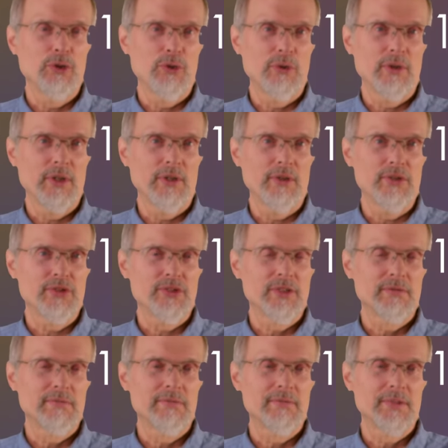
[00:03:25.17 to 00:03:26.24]

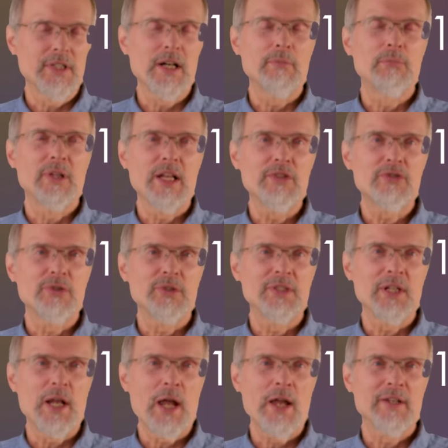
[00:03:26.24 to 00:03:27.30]
lawyers. God bless you
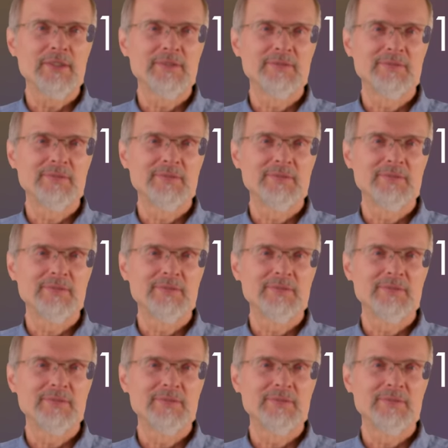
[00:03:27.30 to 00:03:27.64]
today.